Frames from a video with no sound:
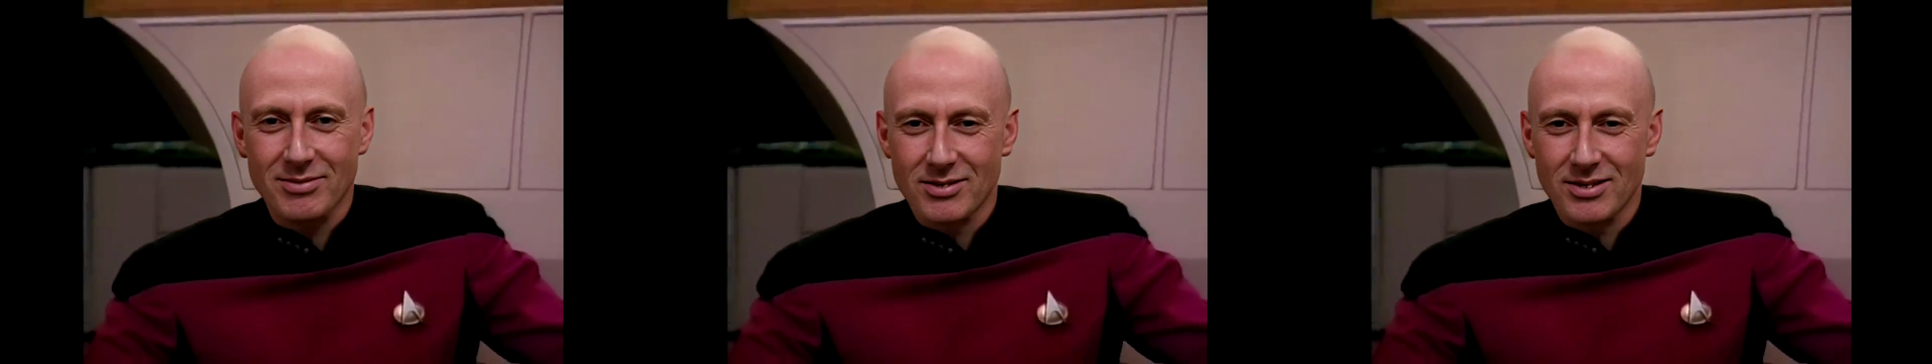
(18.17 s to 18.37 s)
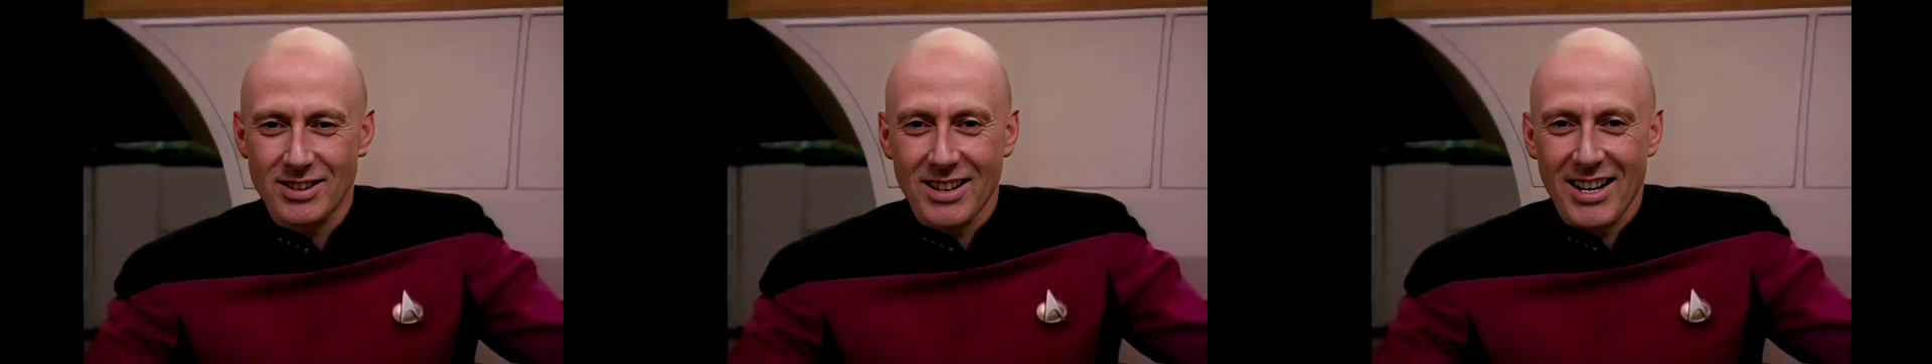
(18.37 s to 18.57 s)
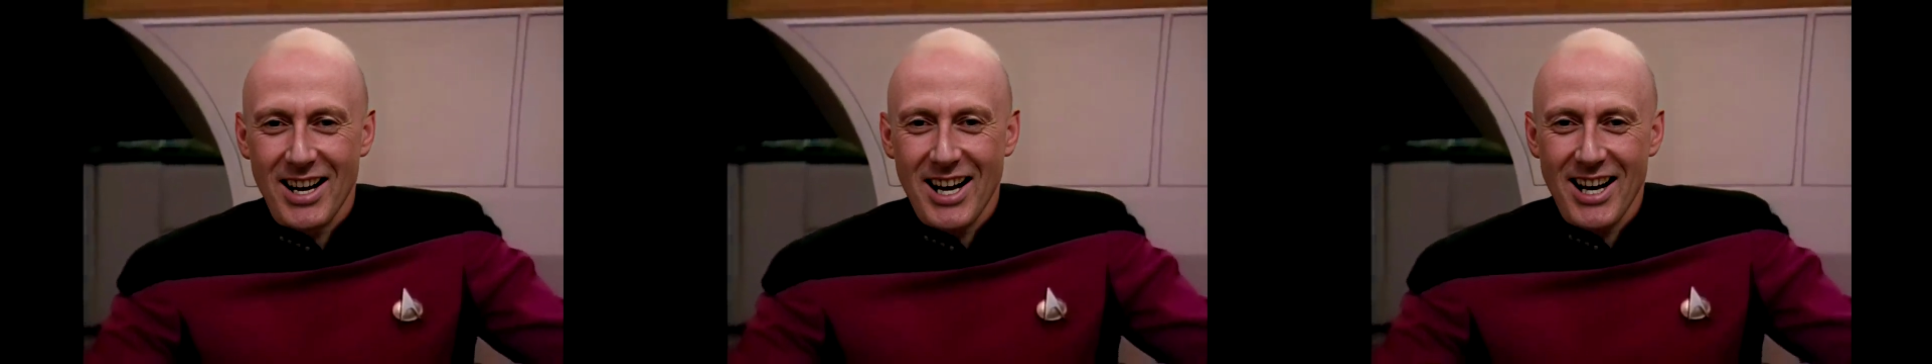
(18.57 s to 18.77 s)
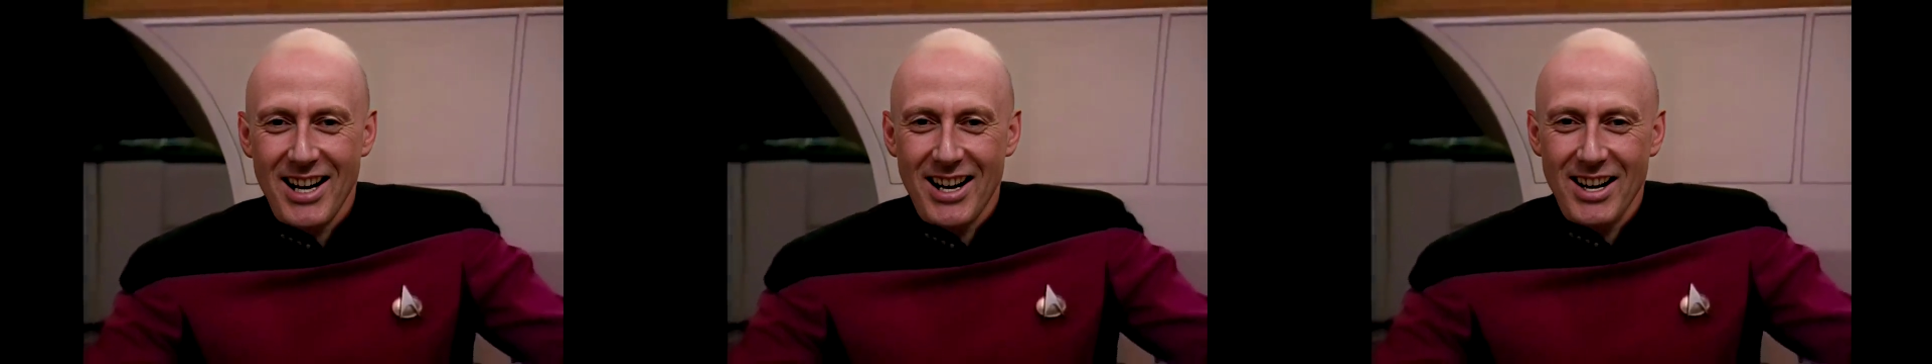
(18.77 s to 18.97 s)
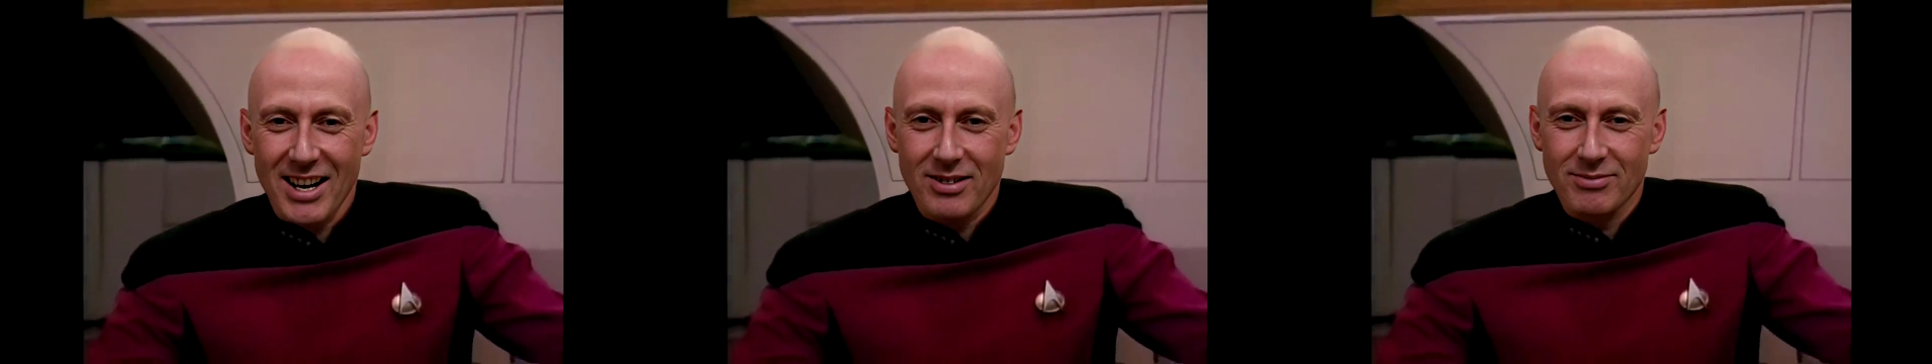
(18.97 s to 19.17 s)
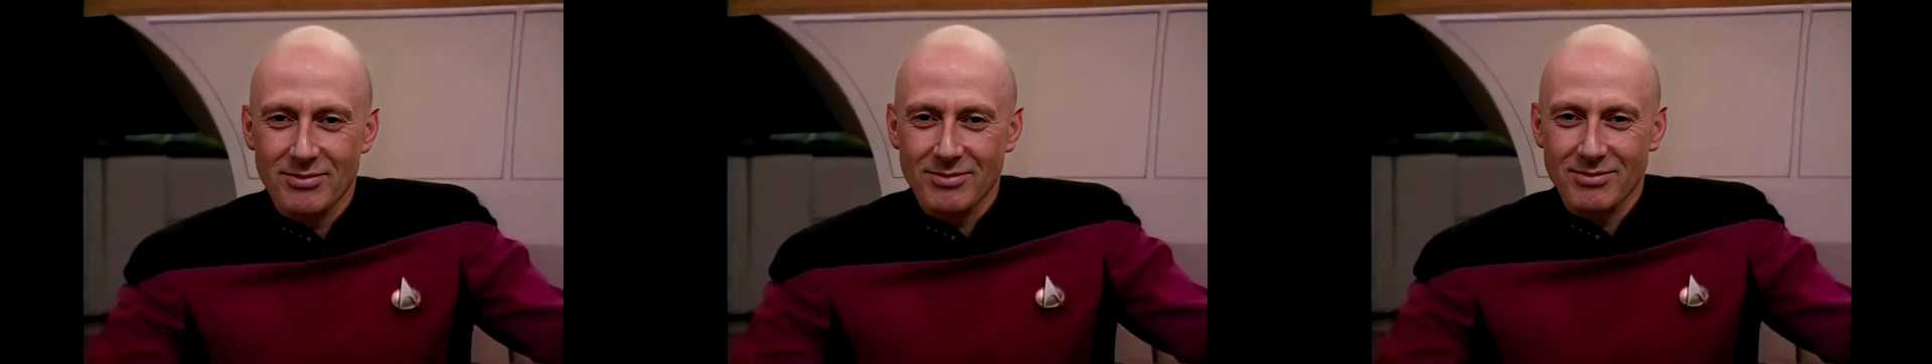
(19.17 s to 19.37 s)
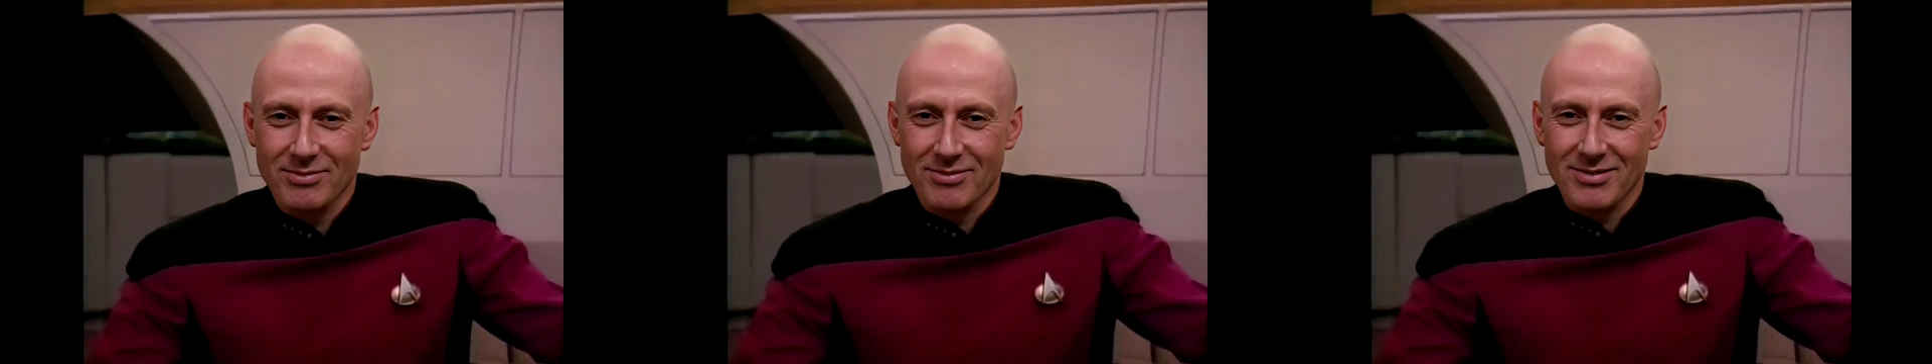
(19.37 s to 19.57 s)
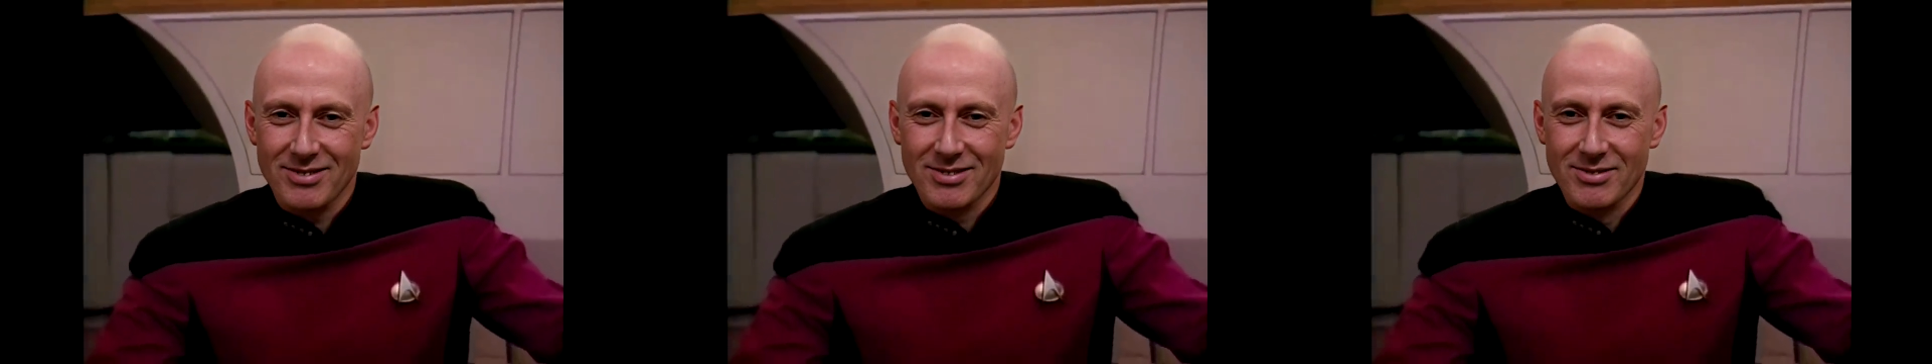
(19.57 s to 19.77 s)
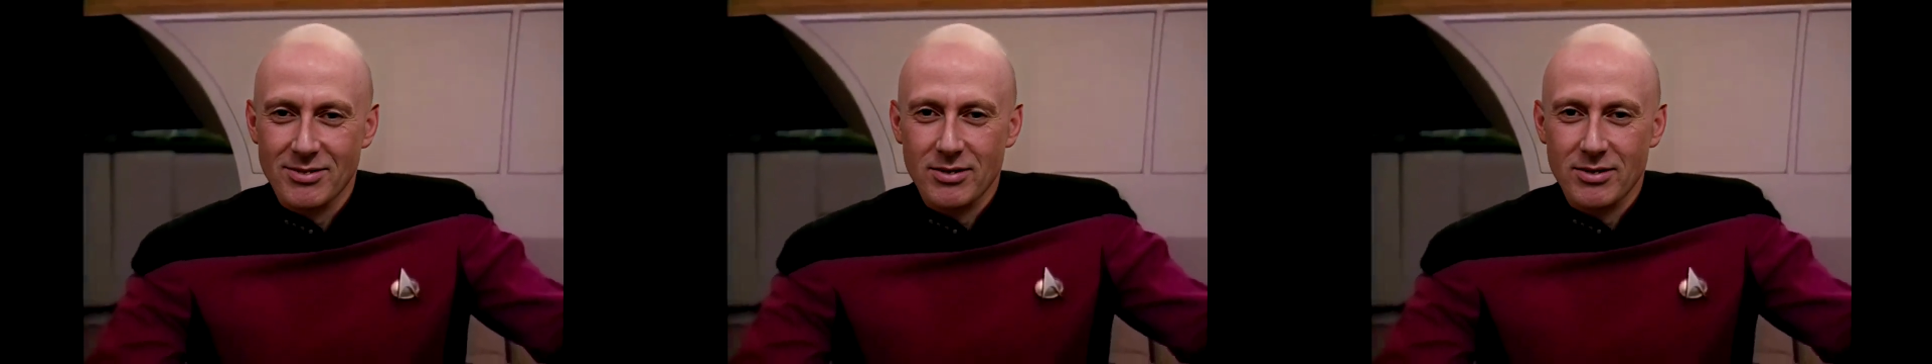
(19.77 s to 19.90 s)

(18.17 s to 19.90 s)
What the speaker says: charm.